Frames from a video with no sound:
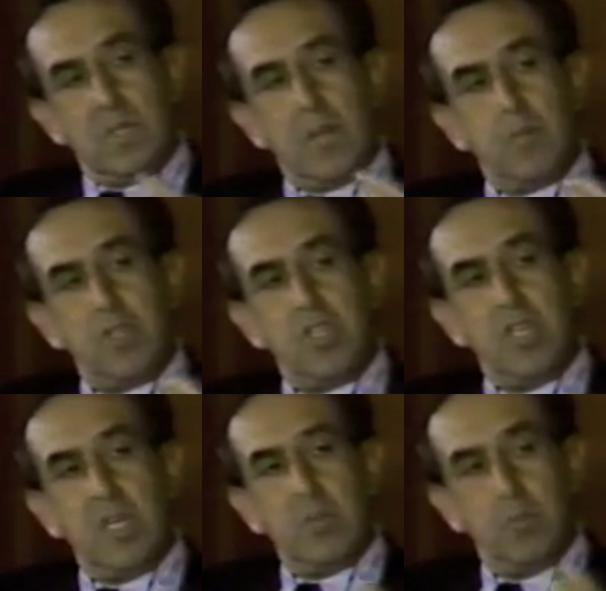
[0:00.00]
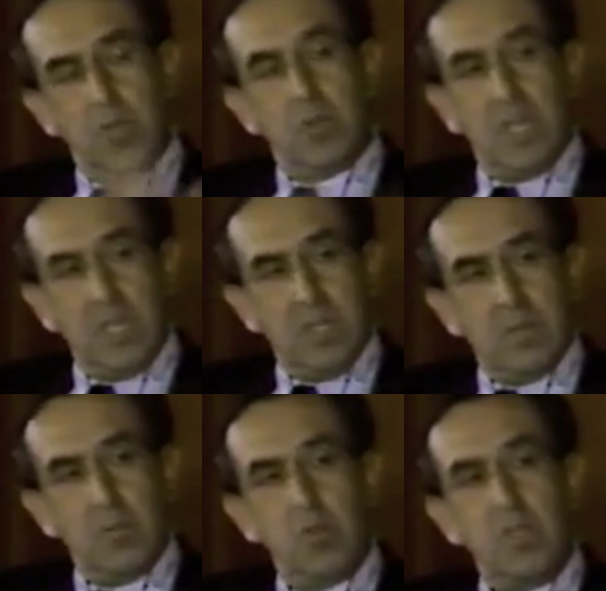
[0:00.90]
appreciate beauty
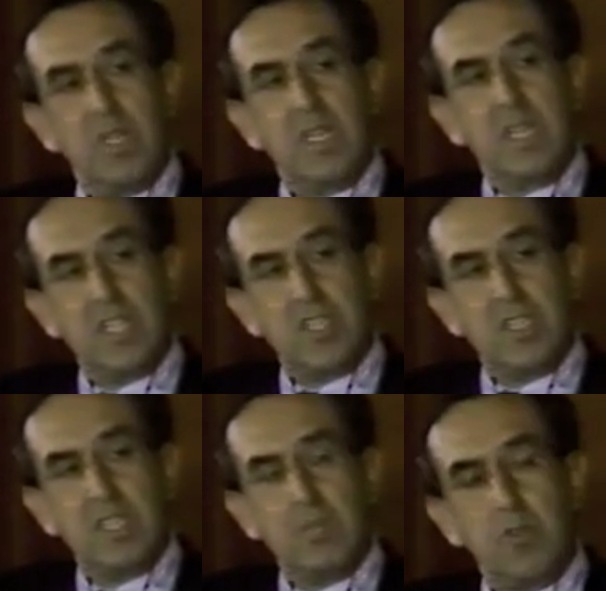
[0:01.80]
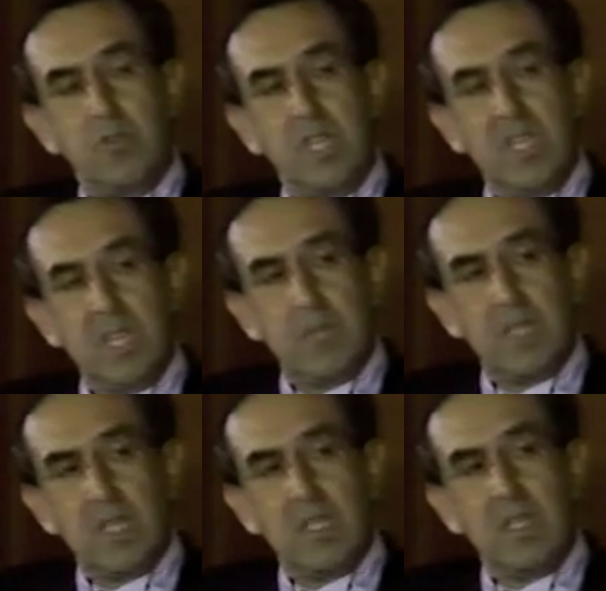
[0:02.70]
that touches us most
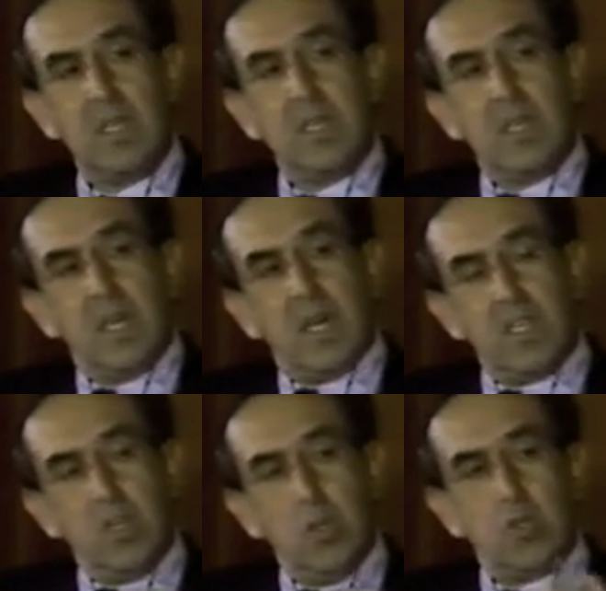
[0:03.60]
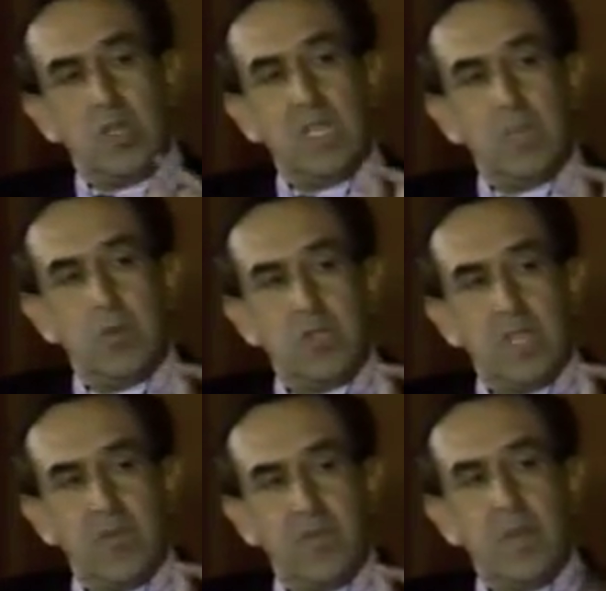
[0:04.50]
intimately, are usually the
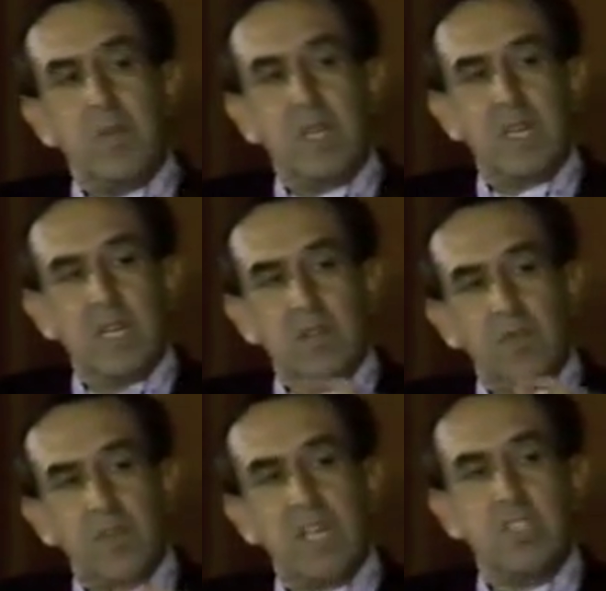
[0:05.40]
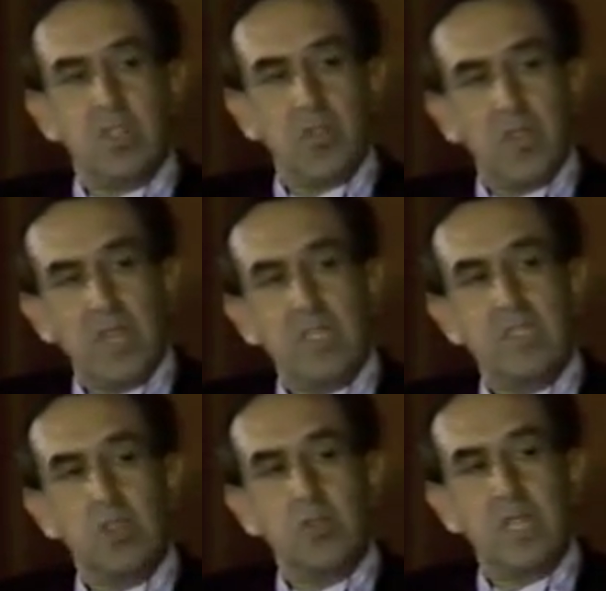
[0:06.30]
most ephemeral and fragile of
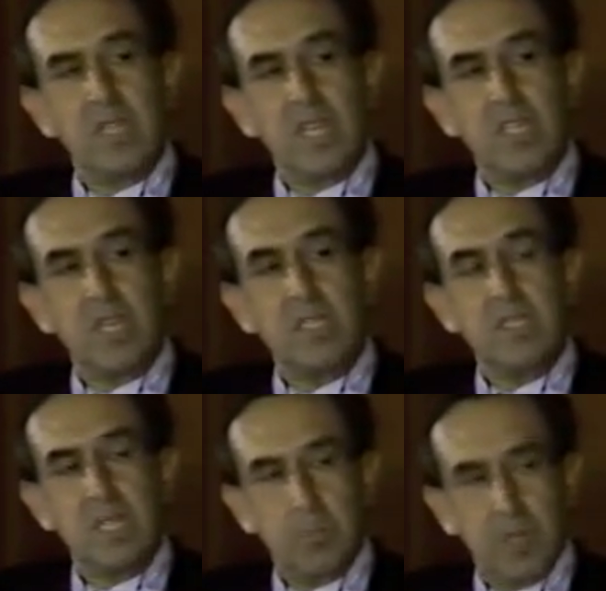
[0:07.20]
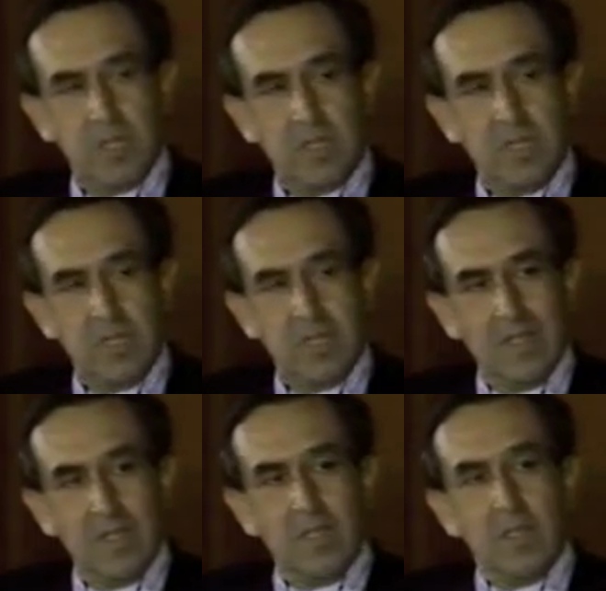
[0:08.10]
things, those that touch us the deepest.
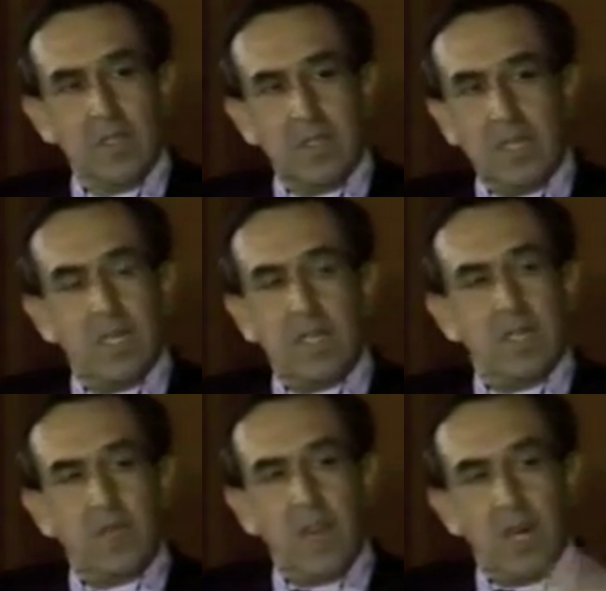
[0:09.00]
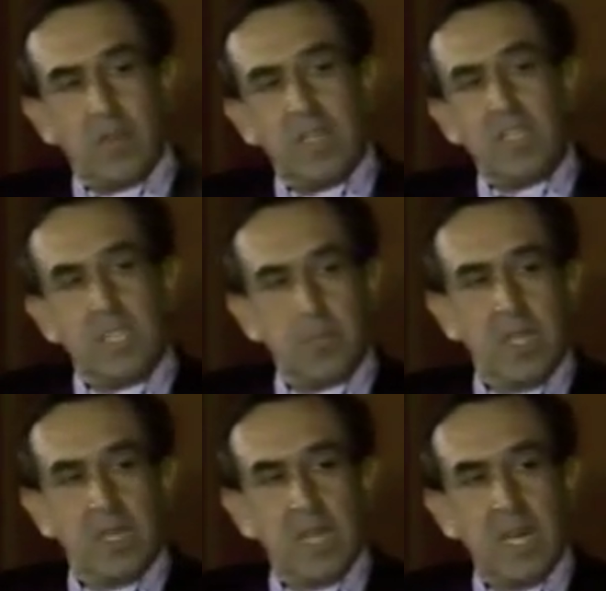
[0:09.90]
Flower in
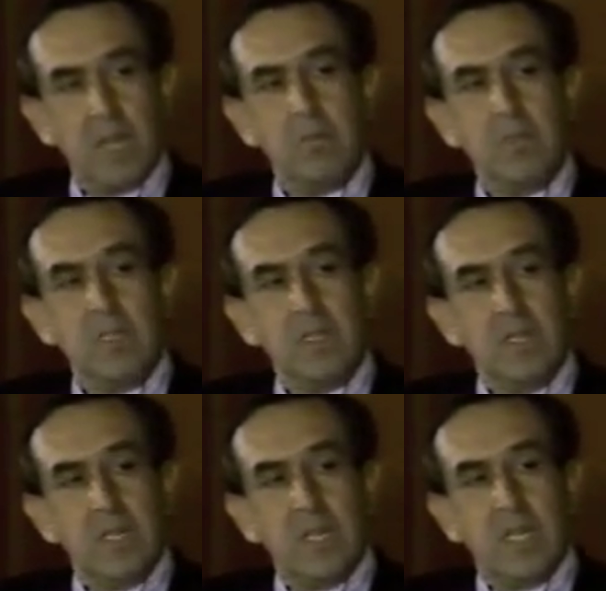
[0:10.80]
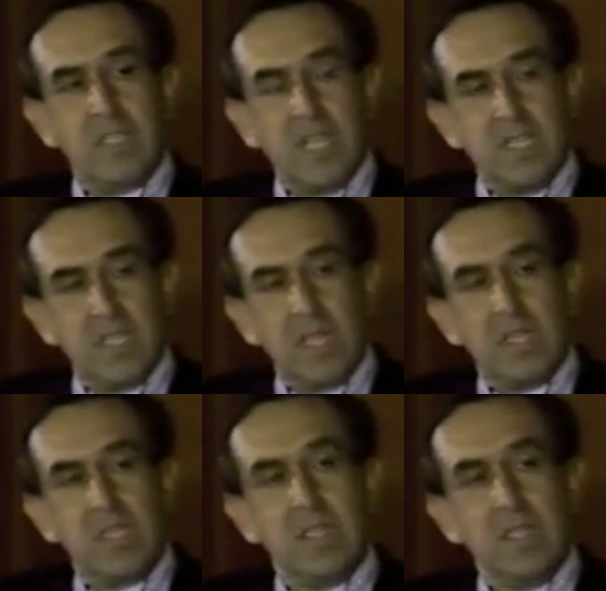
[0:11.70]
springtime, sunset,
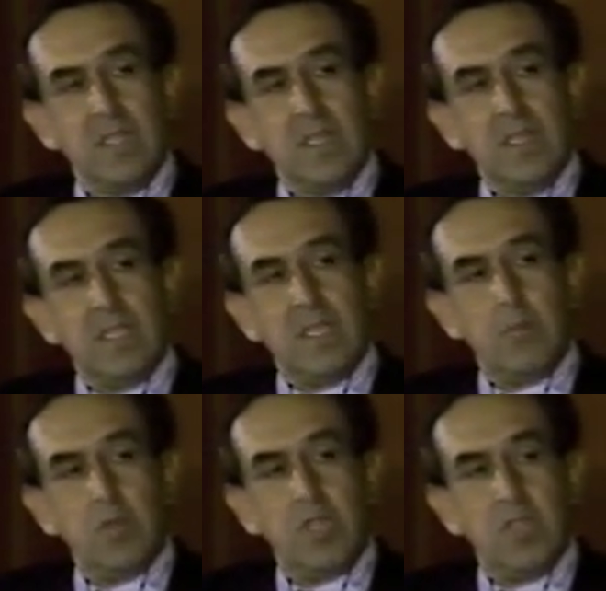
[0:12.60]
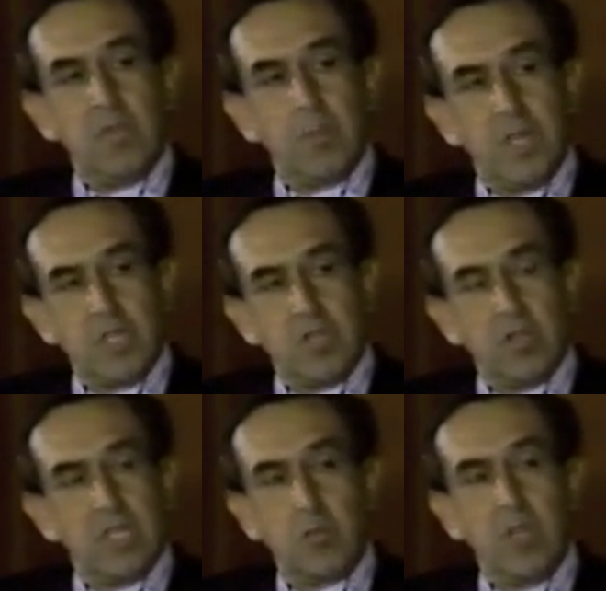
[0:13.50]
the beauty of a person
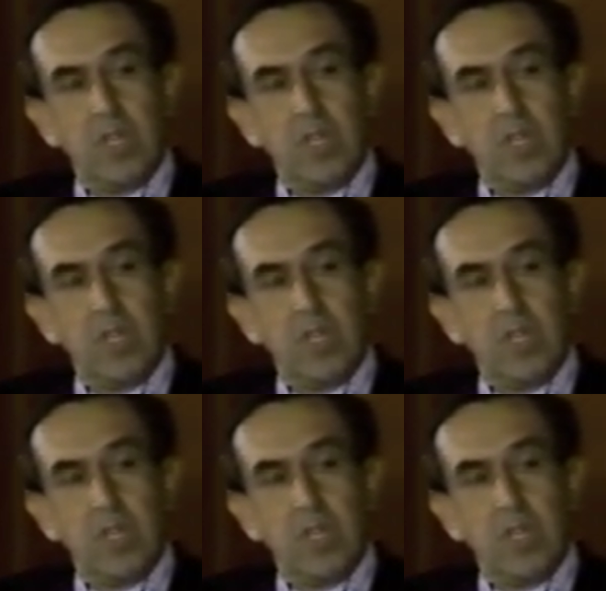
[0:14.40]
that we